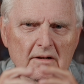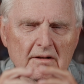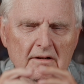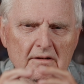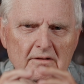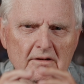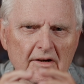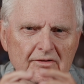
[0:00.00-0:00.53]

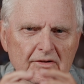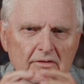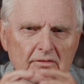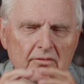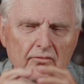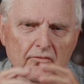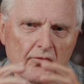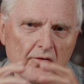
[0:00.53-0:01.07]
It doesn't
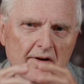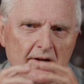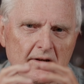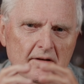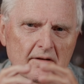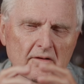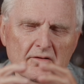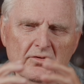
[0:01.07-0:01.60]

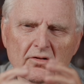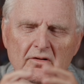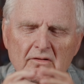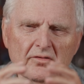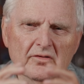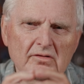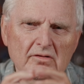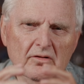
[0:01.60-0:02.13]
ring, or you can
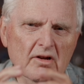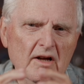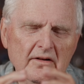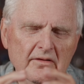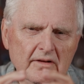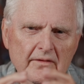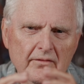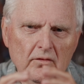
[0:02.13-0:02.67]
use a lot
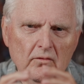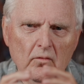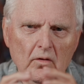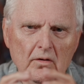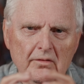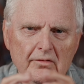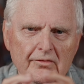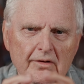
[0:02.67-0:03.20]
of different
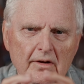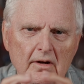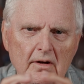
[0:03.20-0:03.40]
words.